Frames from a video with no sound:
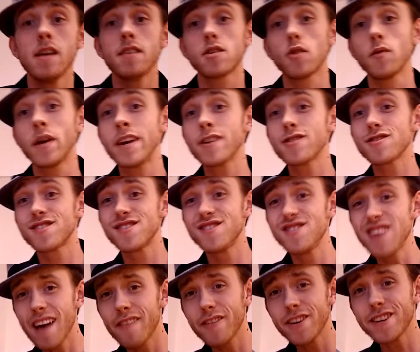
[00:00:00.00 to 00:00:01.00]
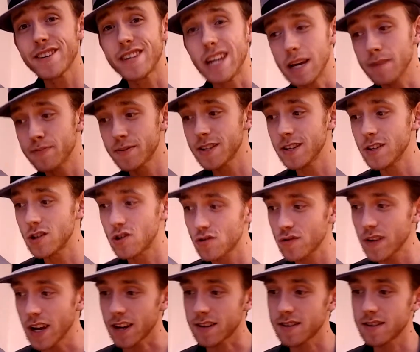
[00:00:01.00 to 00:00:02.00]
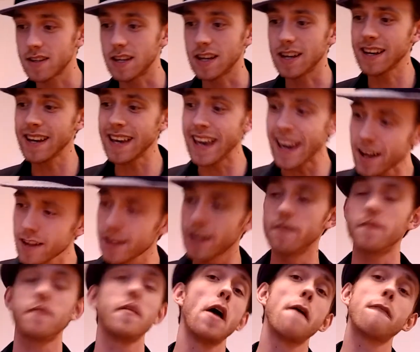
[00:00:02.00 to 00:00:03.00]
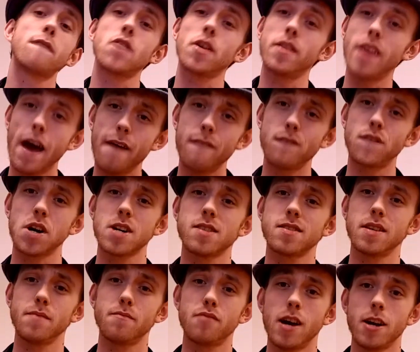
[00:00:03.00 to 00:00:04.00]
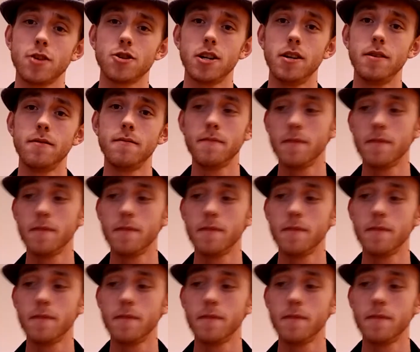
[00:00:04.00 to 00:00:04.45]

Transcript: So here's seven tips and tricks to kill it for that first impression.